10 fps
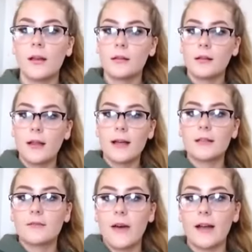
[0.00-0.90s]
The
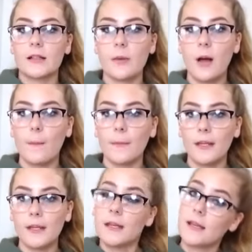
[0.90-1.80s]
last fact about
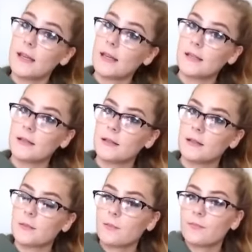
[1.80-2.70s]
me
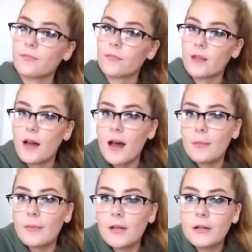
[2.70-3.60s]
is I
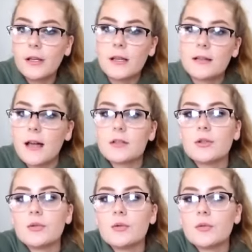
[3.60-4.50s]
plan on getting
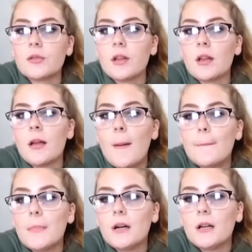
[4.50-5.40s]
tattoos,
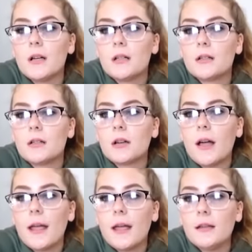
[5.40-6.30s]
but
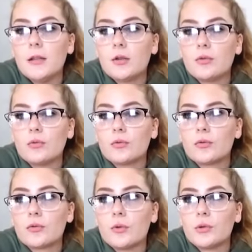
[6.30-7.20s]
I hate needles.
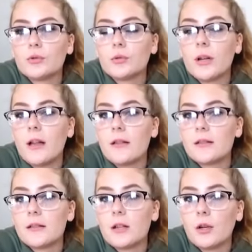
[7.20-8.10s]
So I don't know how this
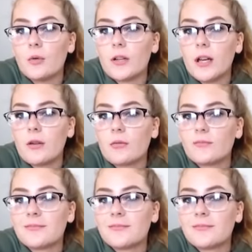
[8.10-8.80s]
is going to go down.